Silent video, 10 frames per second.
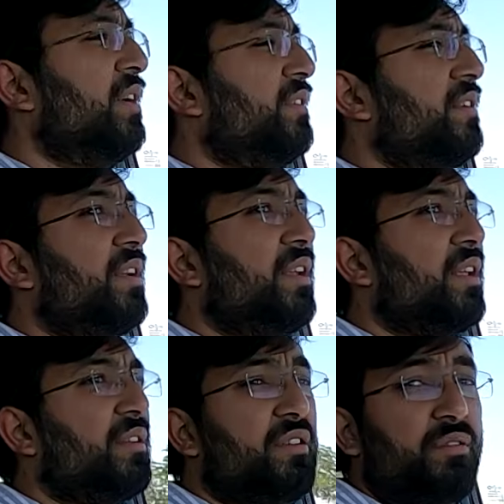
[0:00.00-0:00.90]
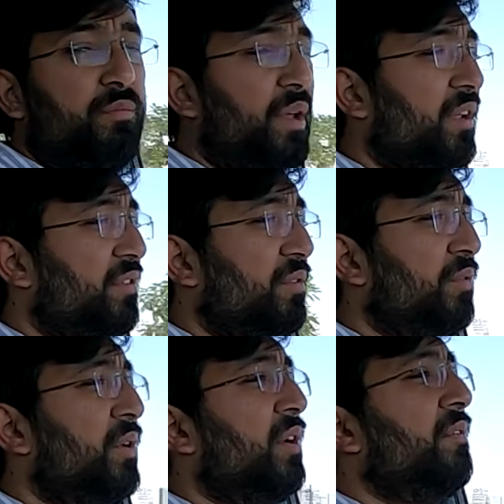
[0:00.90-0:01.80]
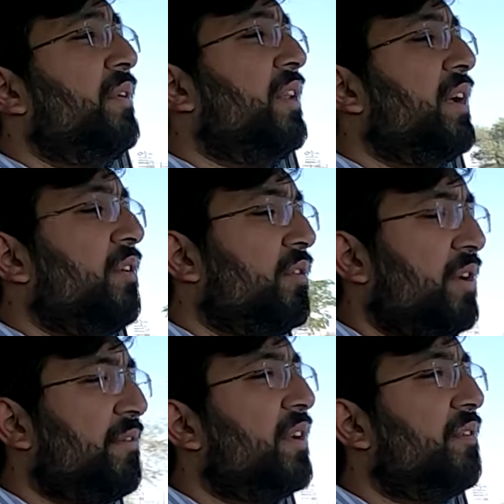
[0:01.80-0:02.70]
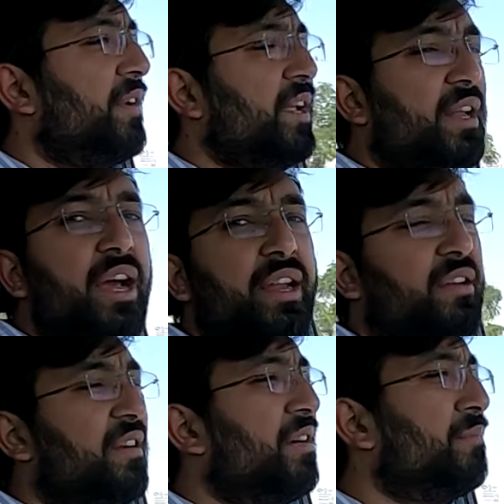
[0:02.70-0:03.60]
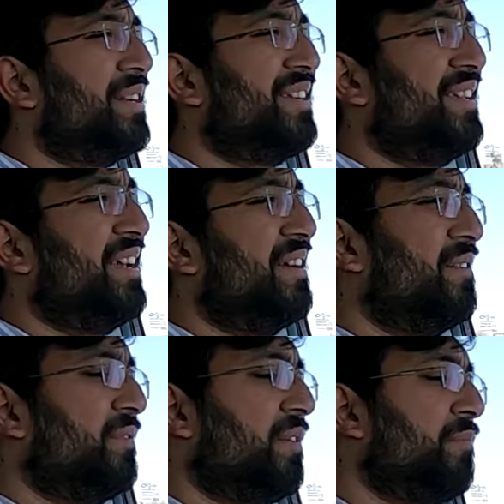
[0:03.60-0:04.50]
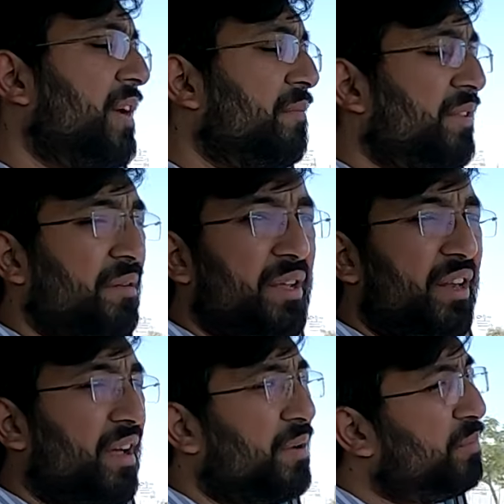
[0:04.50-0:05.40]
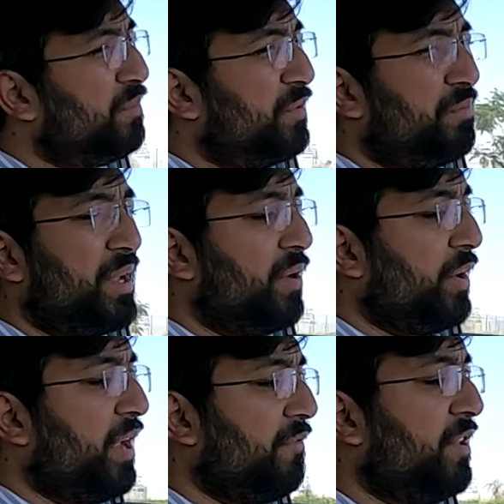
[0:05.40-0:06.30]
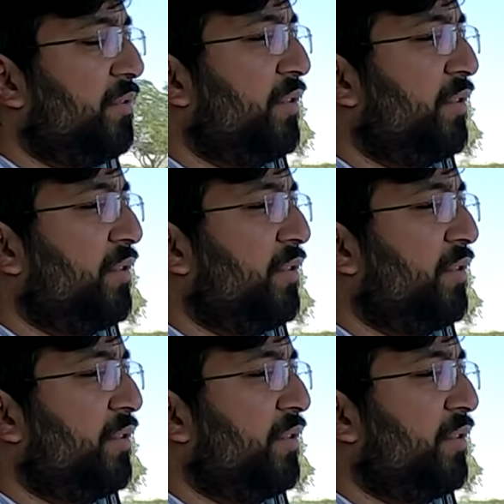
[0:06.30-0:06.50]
steering, and just makes you feel like you're driving a very light car. But sometimes I would be okay if there